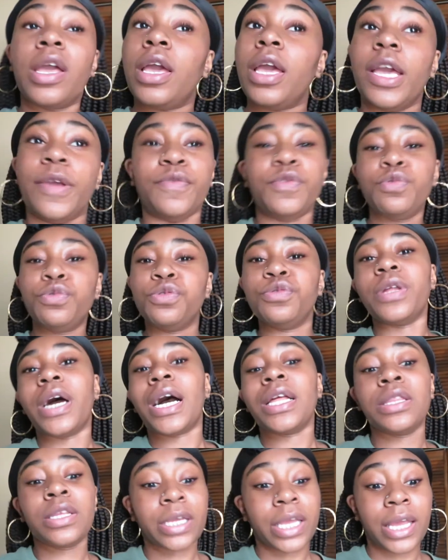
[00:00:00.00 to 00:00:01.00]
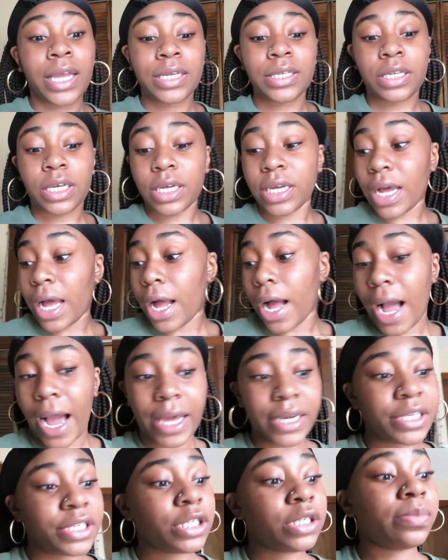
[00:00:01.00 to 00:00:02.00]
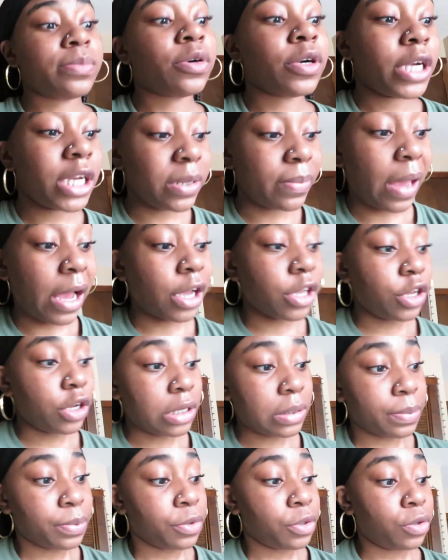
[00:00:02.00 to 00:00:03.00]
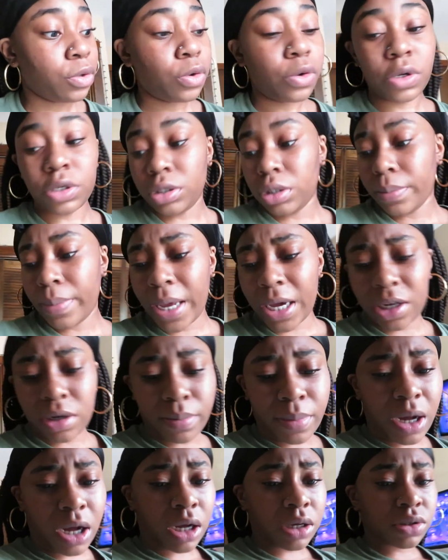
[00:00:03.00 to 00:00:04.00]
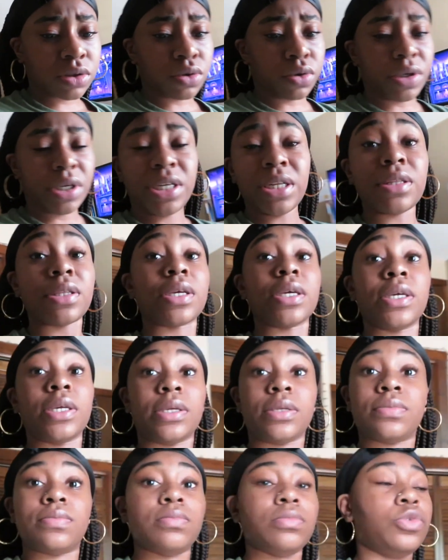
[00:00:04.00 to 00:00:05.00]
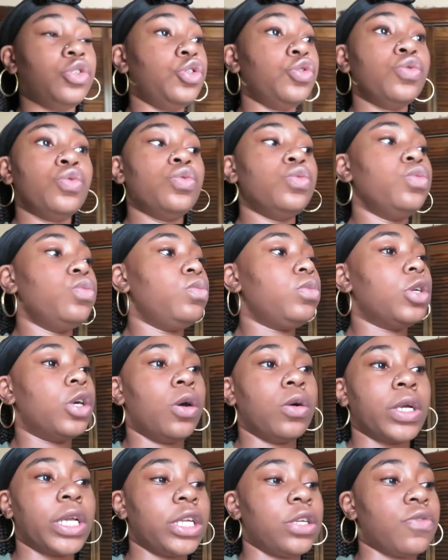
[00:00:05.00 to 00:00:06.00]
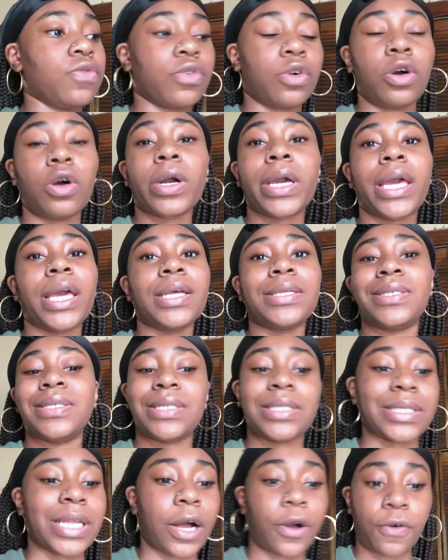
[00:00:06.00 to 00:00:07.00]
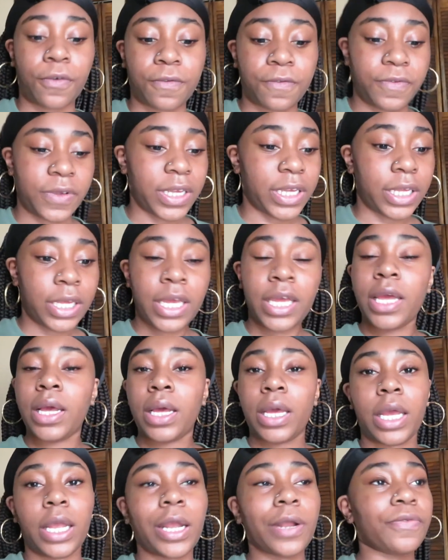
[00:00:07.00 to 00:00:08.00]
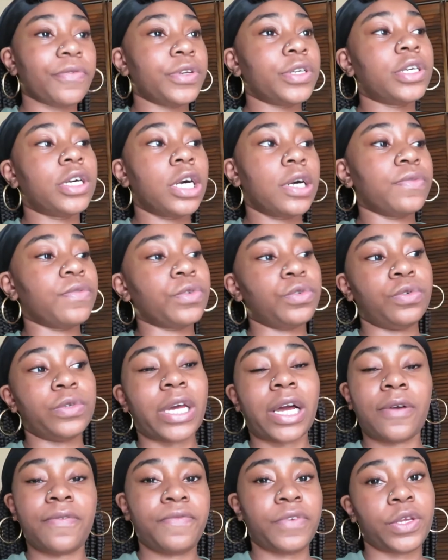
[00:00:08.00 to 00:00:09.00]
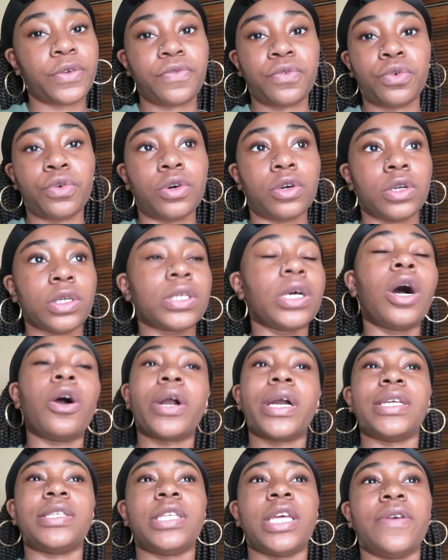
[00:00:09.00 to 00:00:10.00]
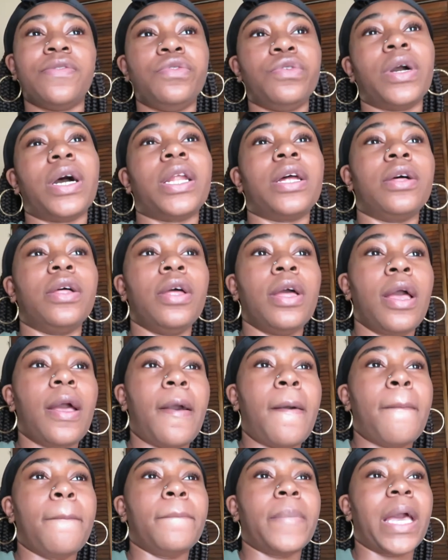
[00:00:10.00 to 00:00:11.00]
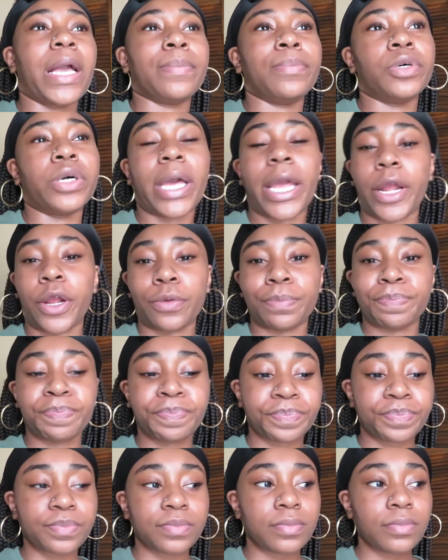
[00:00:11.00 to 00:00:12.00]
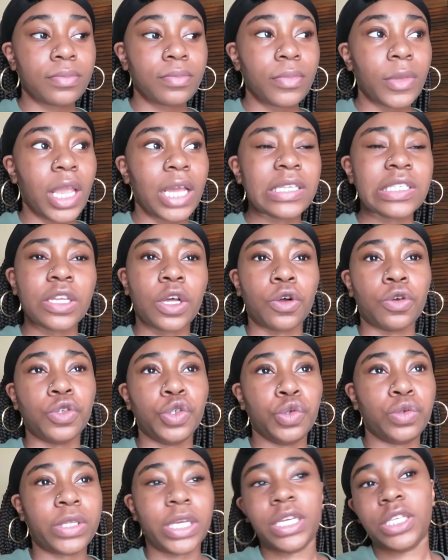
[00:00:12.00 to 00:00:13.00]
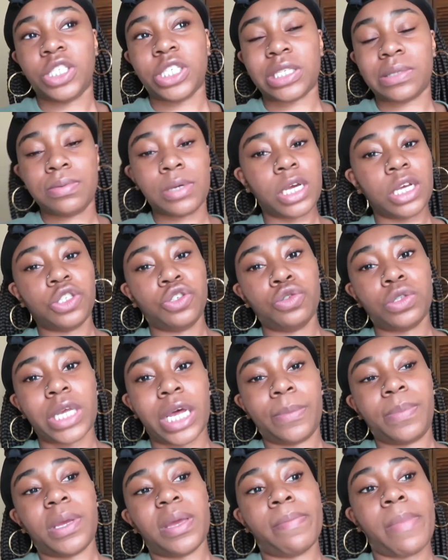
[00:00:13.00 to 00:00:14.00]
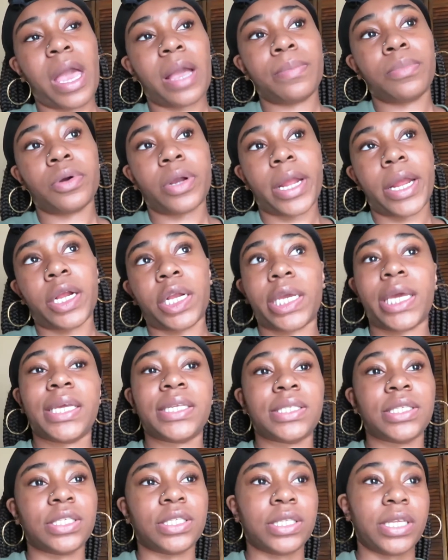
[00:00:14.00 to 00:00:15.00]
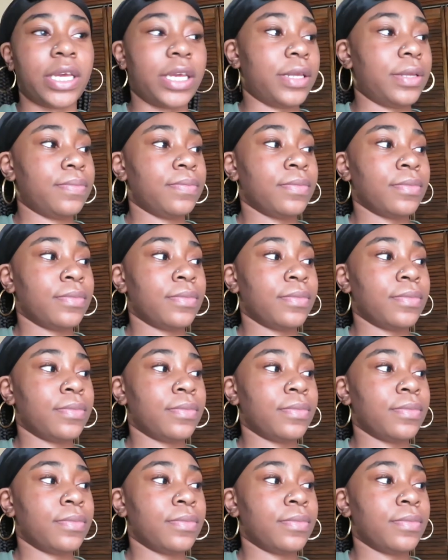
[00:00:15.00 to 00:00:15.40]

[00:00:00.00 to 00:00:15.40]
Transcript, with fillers: if you do not look at the ID number at the back of your computer or the back of the box or anything, you get the wrong case and it's not gonna fit. Every cover is not fit for. Okay, say if you got a MacBook Air. So you think just because you type in MacBook Air cases that